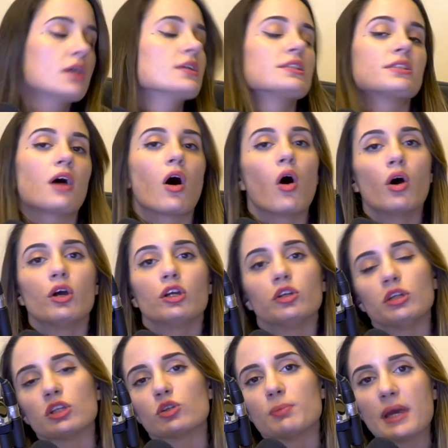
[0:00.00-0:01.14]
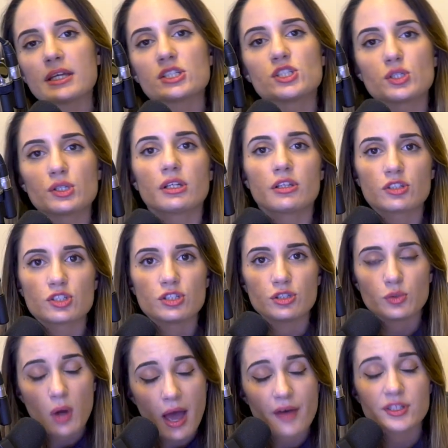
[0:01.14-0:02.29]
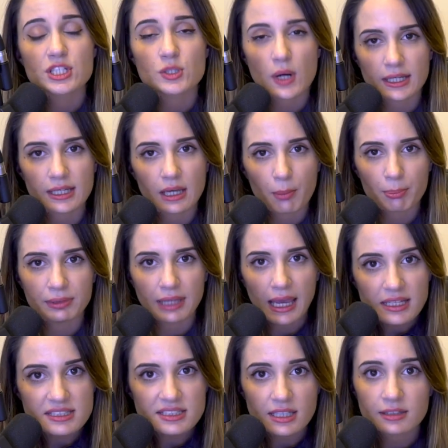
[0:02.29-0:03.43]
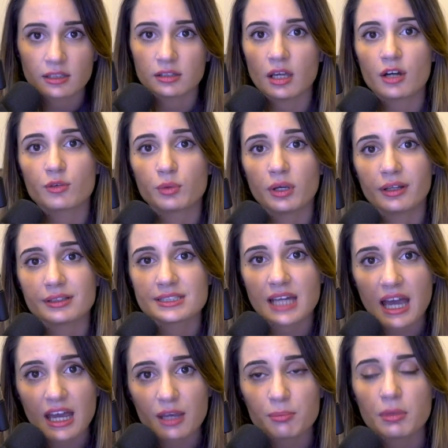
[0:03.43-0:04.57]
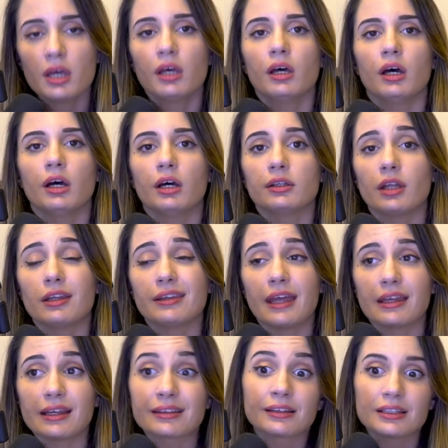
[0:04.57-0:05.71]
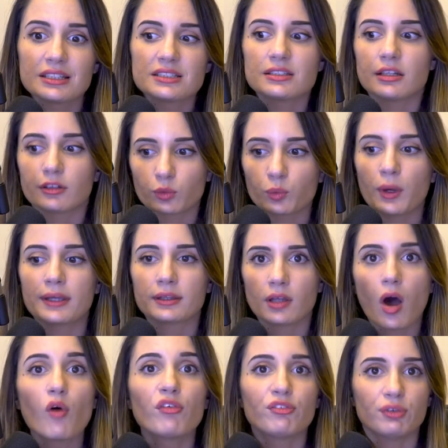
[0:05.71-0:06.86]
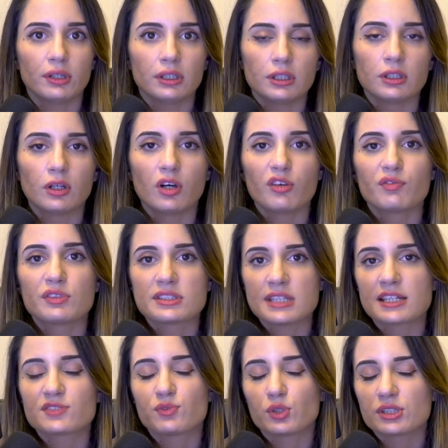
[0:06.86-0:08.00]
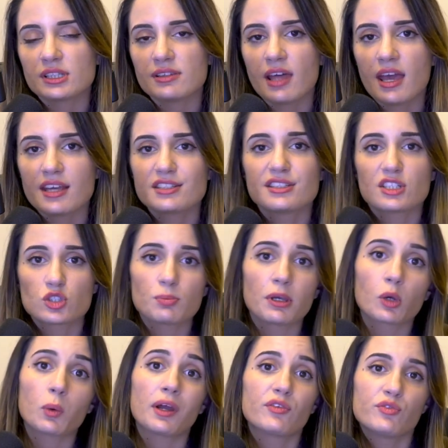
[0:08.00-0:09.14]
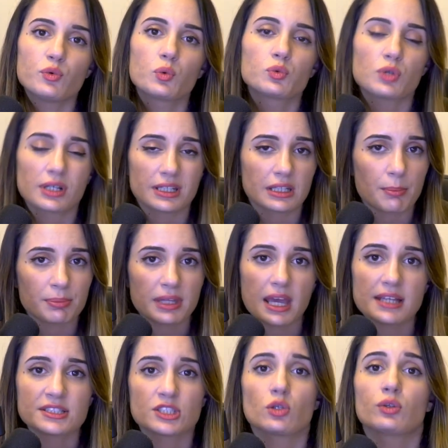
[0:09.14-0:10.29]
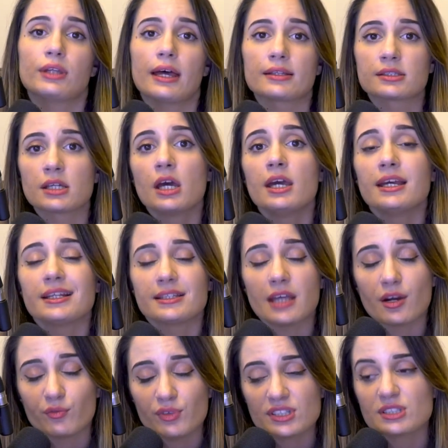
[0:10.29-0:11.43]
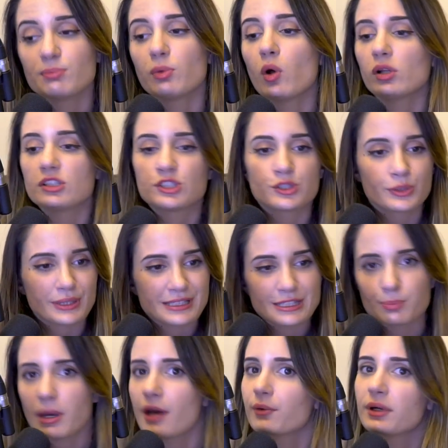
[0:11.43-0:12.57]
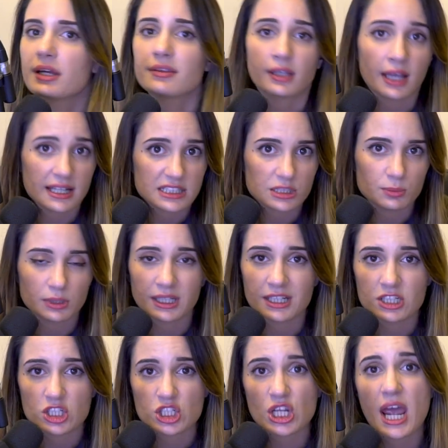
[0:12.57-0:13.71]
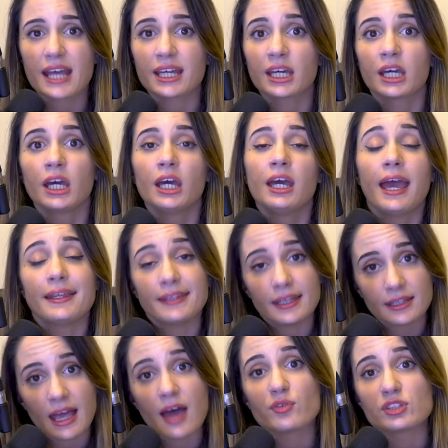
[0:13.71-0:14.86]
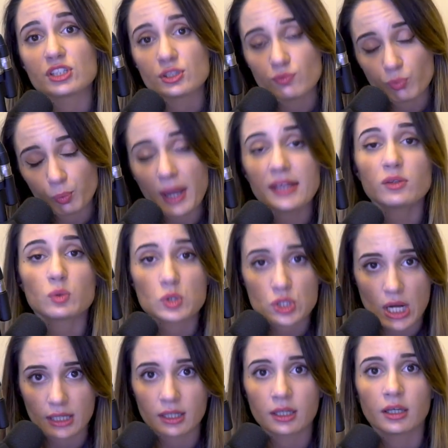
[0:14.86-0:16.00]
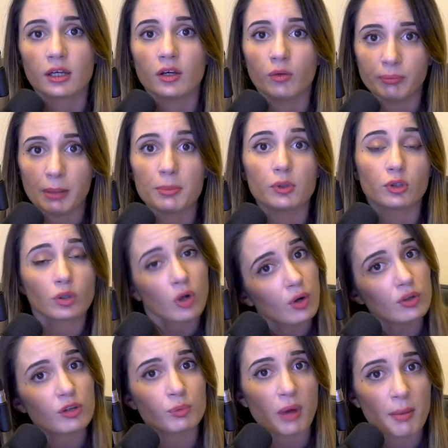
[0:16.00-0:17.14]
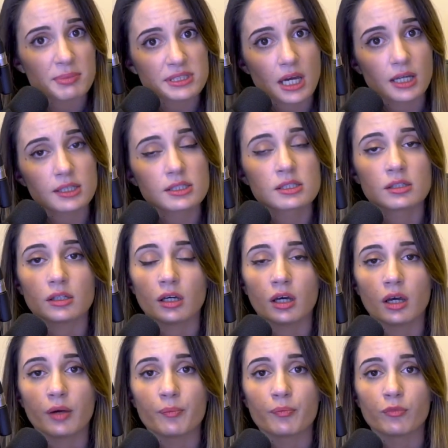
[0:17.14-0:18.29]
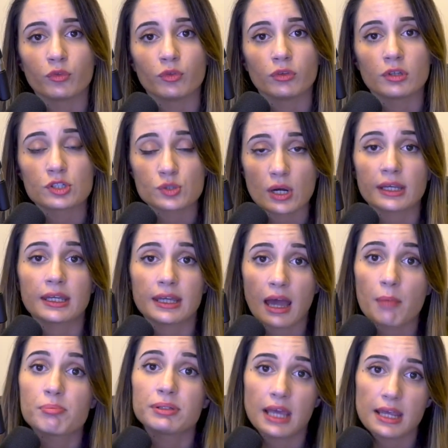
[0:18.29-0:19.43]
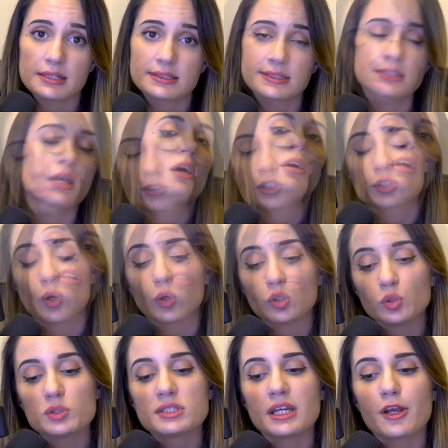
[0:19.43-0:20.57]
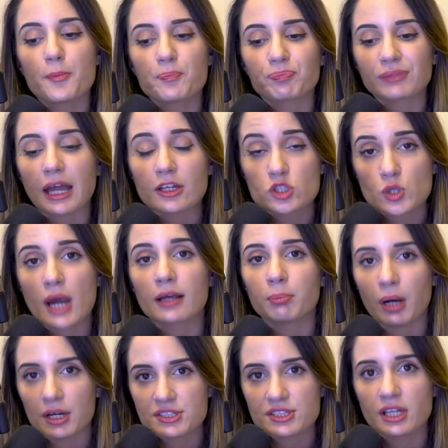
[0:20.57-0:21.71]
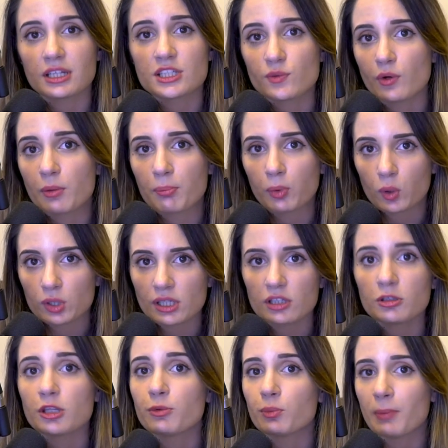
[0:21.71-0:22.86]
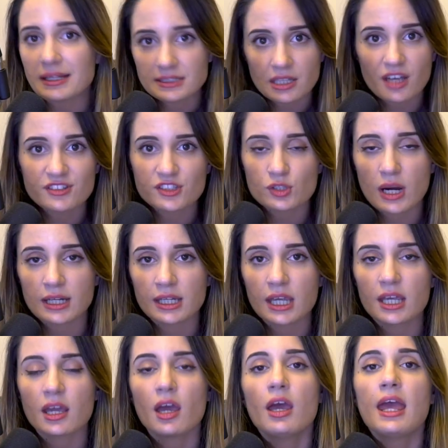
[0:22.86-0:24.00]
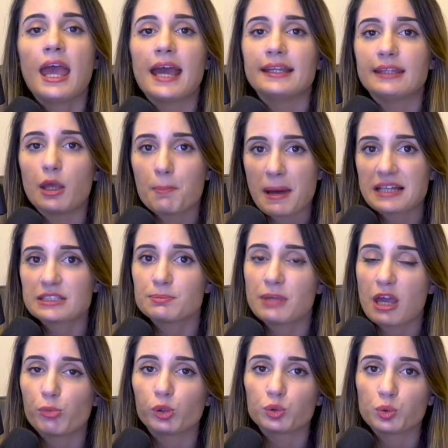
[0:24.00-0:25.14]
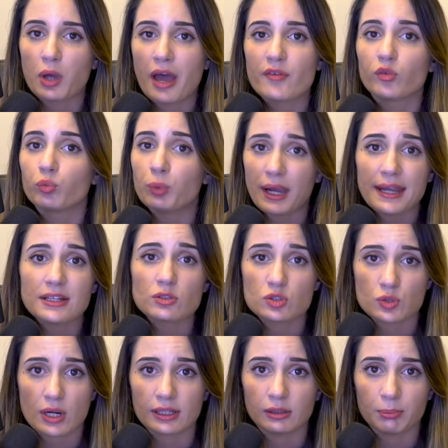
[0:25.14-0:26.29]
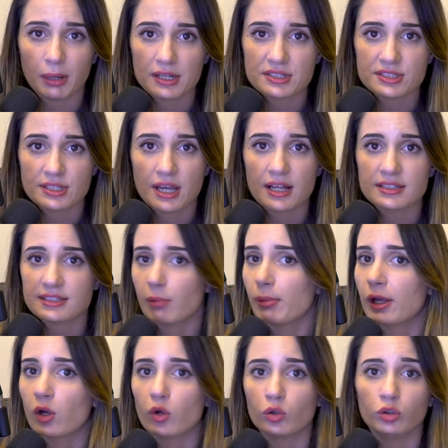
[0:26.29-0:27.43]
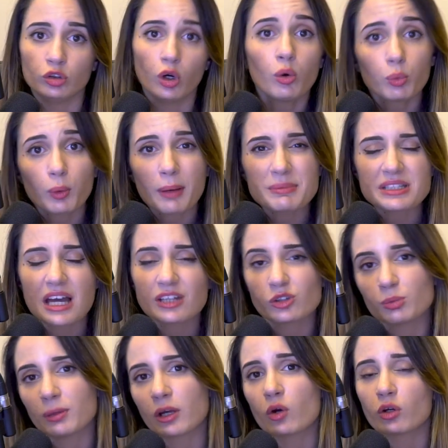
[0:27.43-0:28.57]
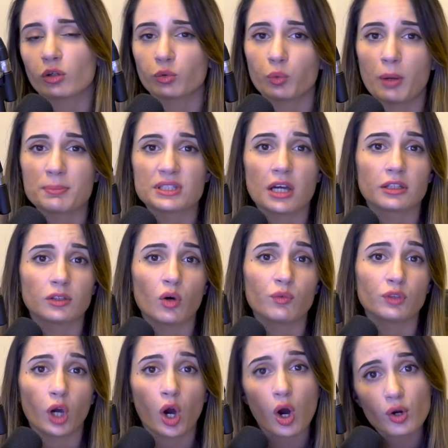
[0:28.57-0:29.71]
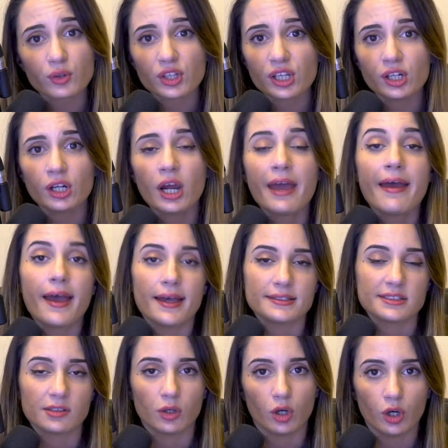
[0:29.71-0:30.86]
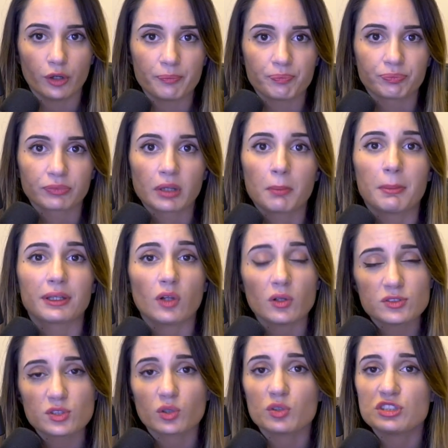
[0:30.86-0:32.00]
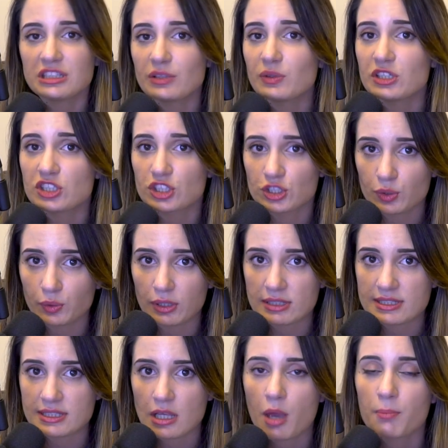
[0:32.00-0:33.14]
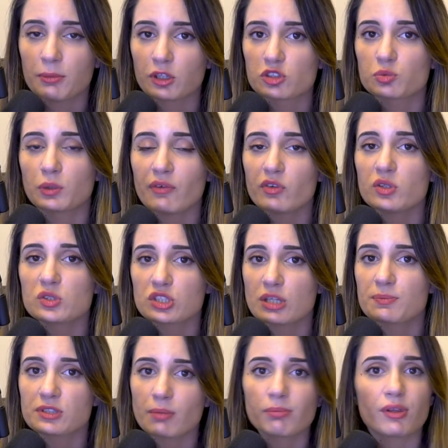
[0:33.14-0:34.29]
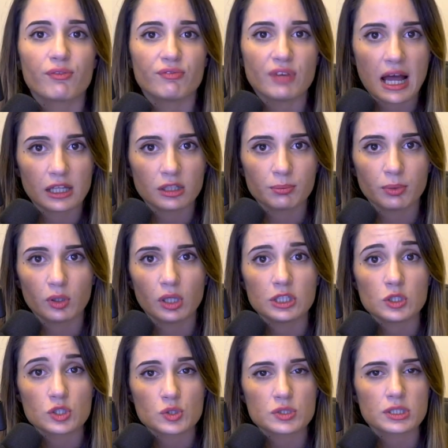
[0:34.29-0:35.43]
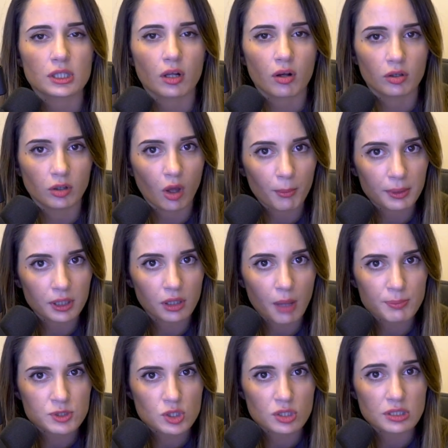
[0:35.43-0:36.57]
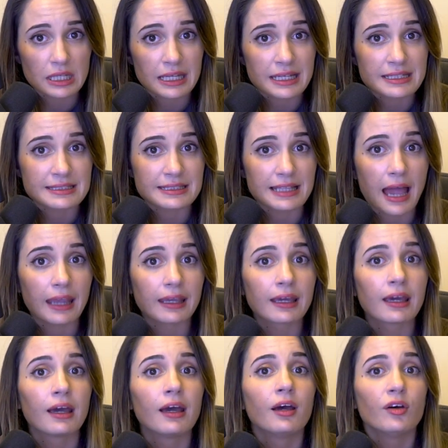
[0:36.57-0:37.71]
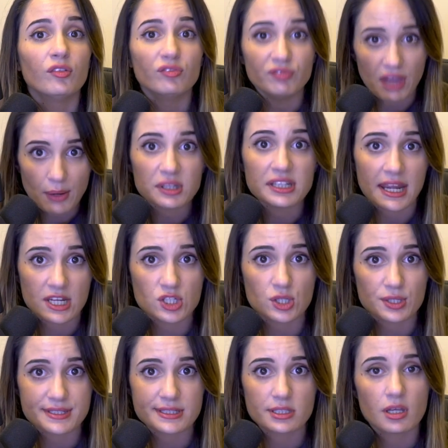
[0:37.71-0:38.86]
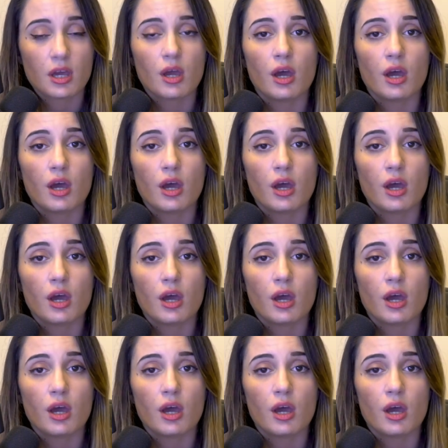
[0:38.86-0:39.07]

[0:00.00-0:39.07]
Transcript: So you need to make sure that you have tracking updates and that they are real time, that at least they're quite often, if it takes 14 days, there should be quite few tracking updates so that they're visible, it's transparent, the customer can check, and they have a way to check, maybe on the courier website, the tracking updates. So using a track parcel is very important. You must have tracking, and they must be able to have a way to track the parcels, like by going on your website or by going on the website of the courier and so on. But also consider insurance, because whenever you ship something valuable and you're choosing an economical option, it's like very dangerous.